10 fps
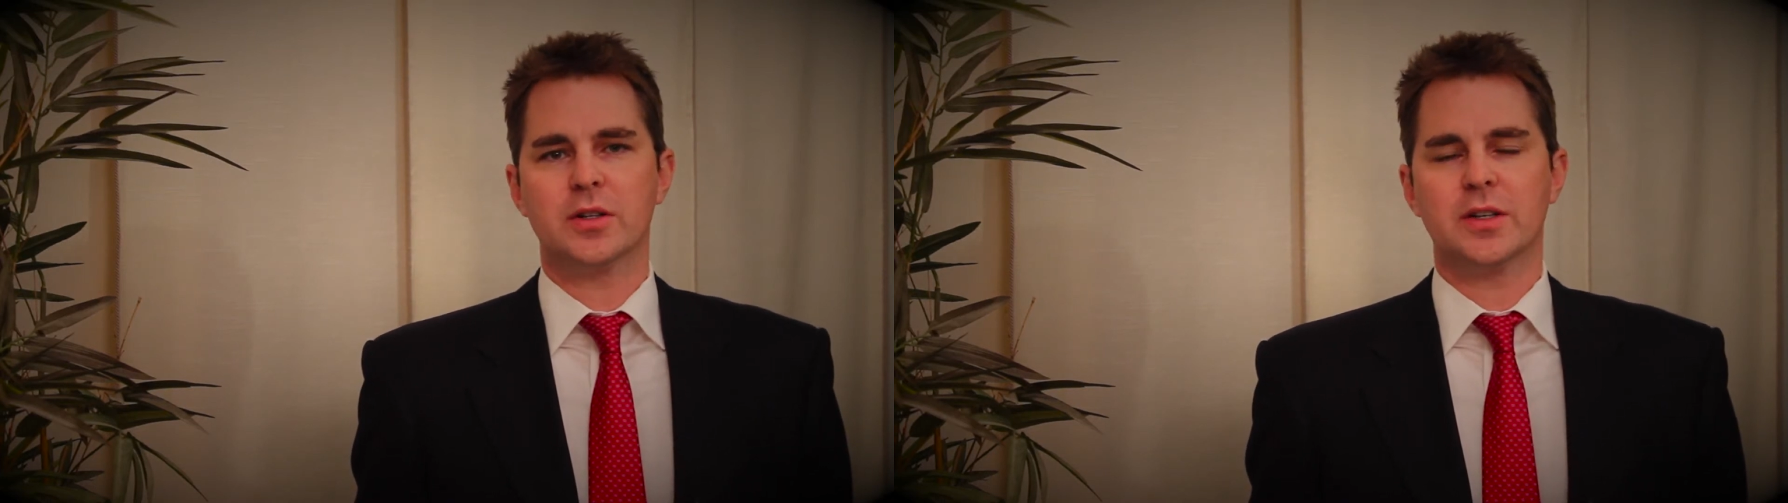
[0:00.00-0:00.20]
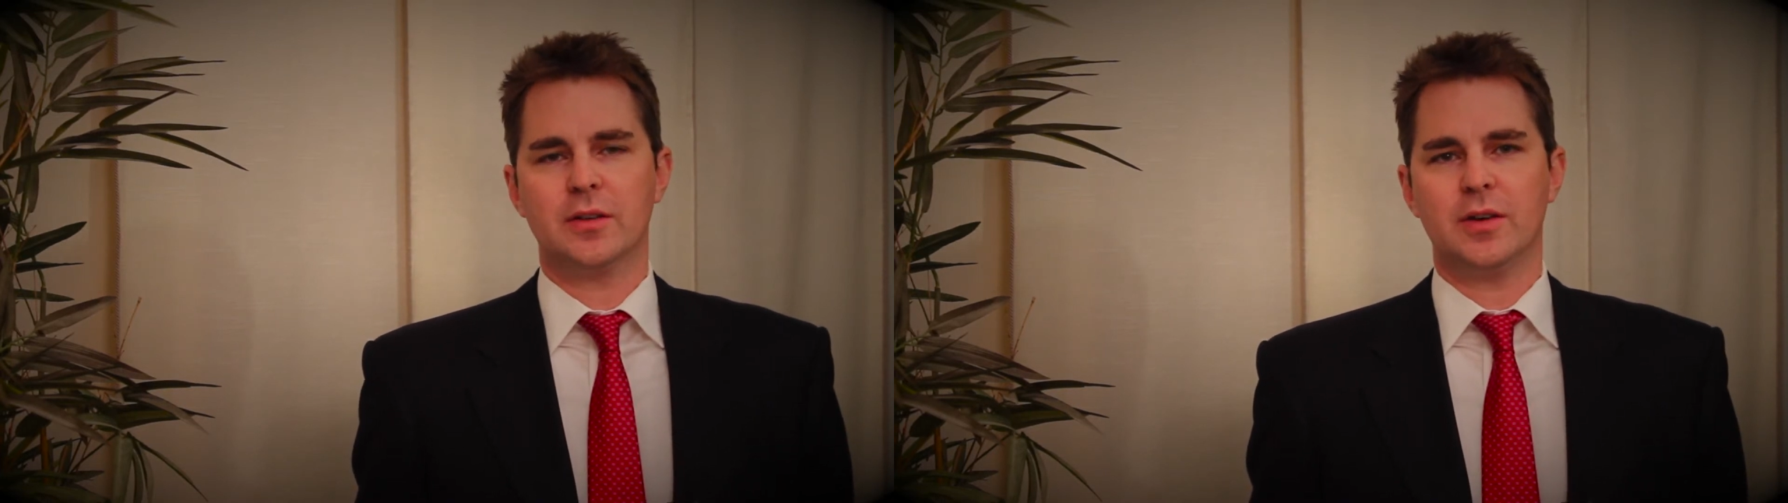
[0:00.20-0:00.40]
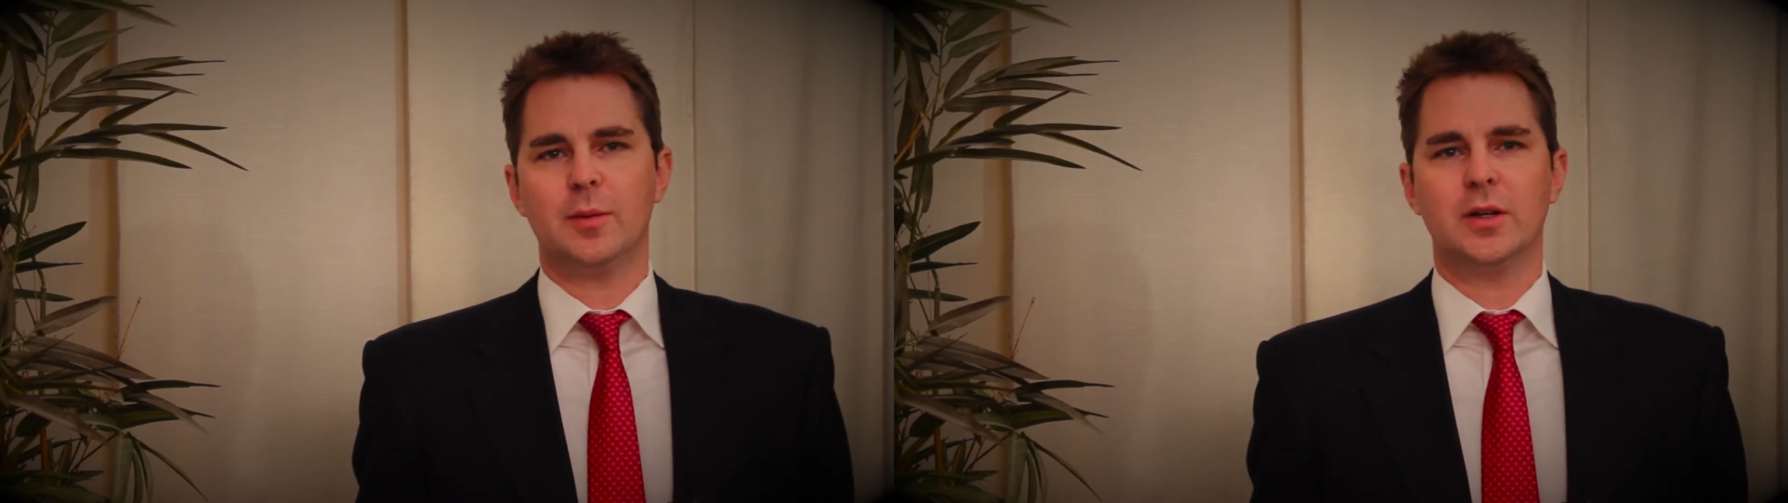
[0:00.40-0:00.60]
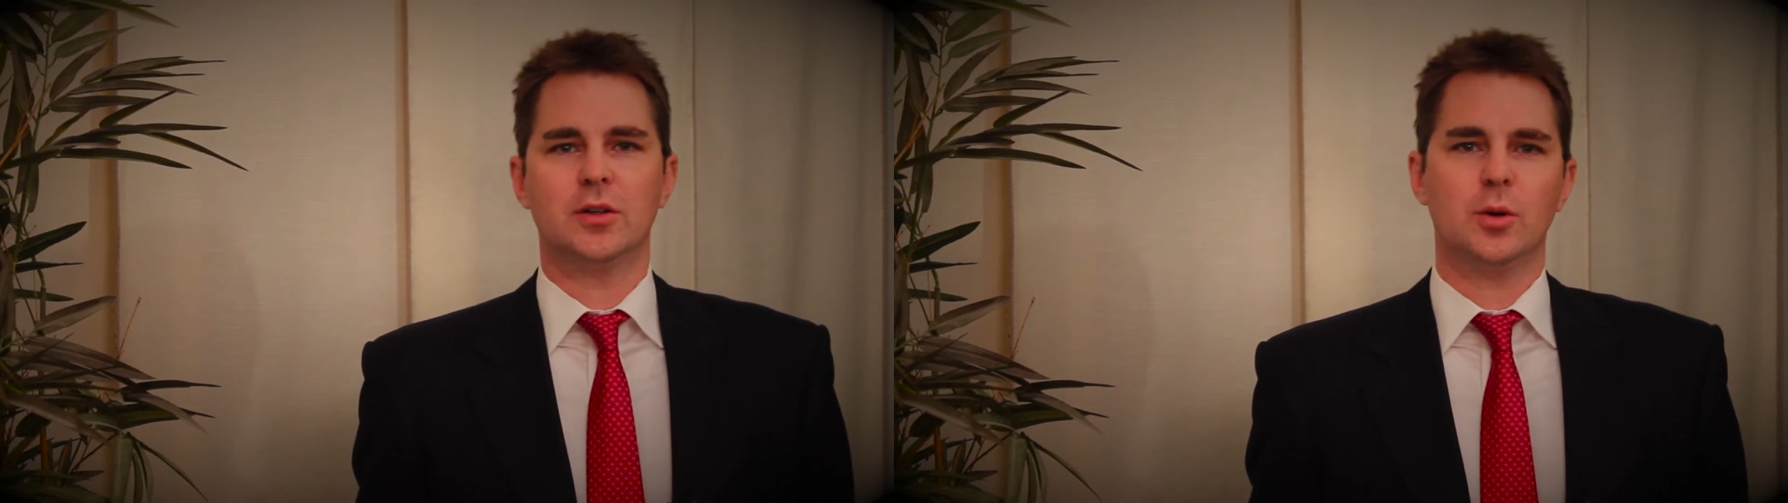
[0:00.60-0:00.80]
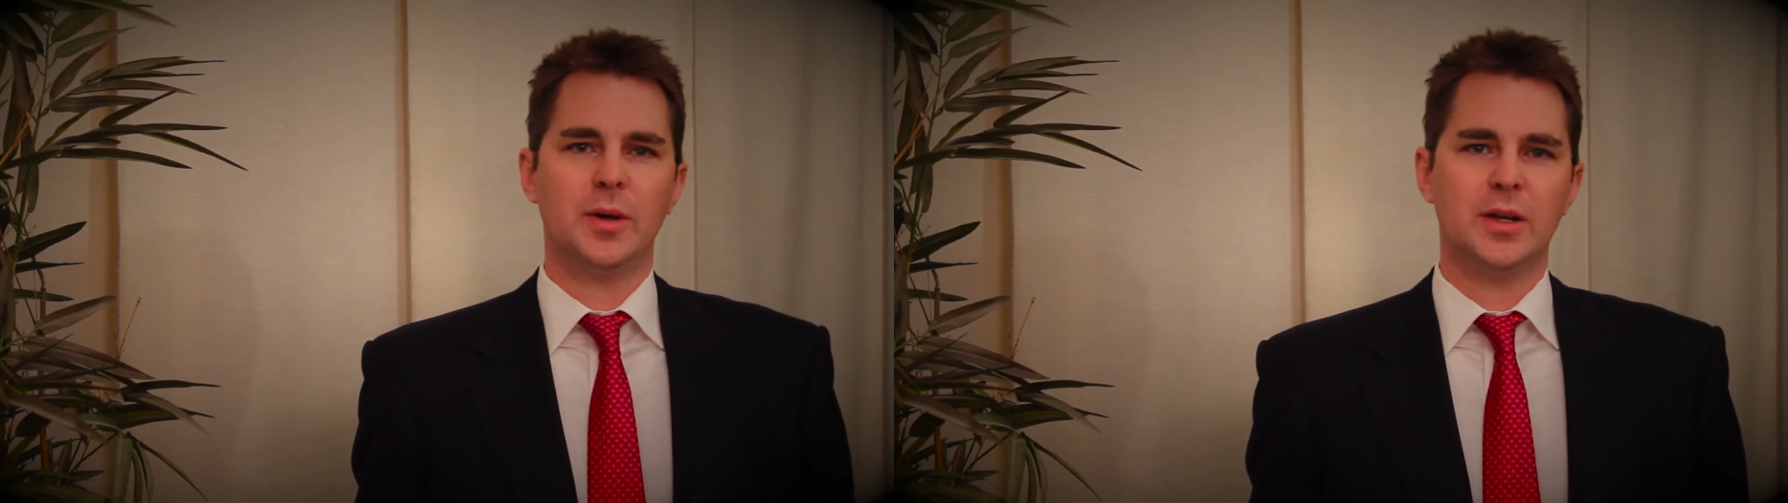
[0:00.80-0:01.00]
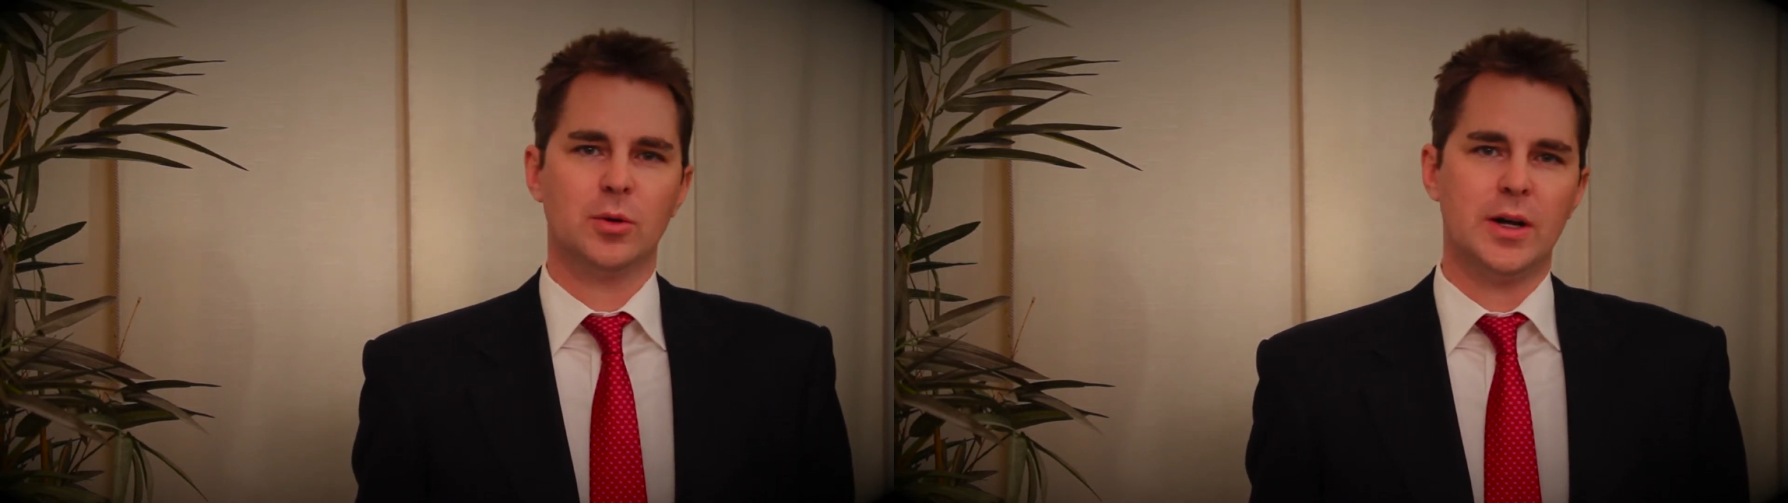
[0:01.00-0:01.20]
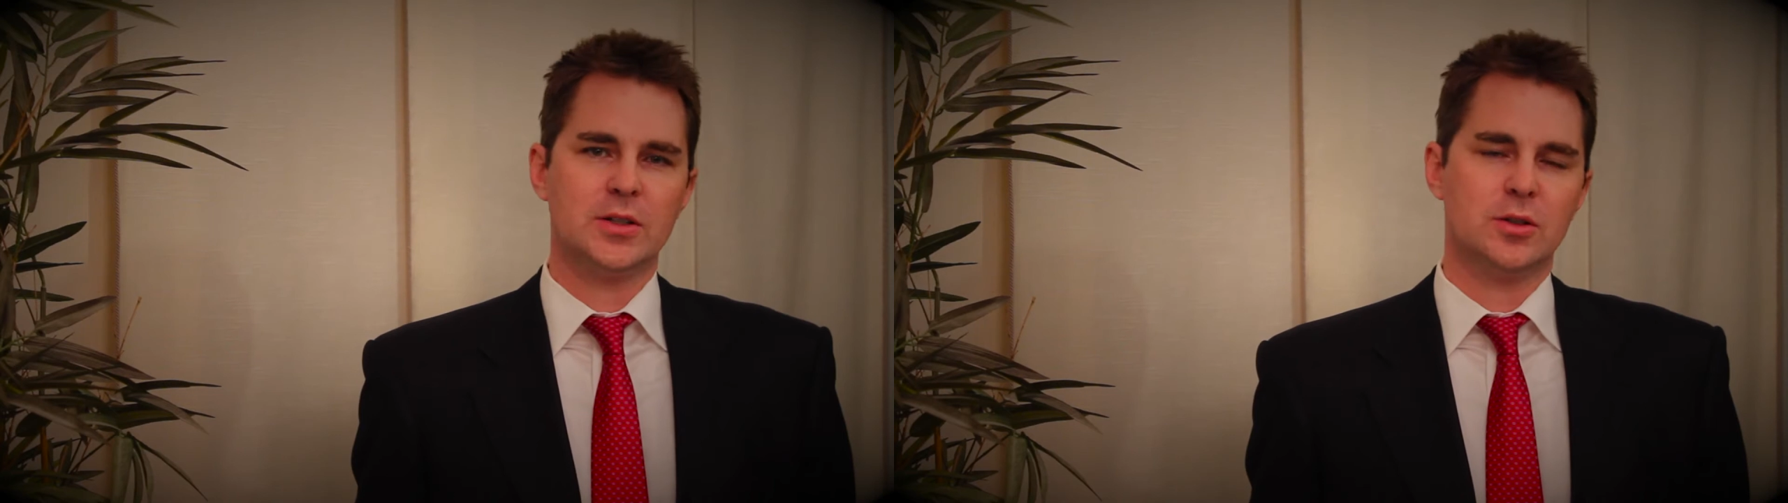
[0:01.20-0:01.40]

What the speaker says: to give eminent domain rights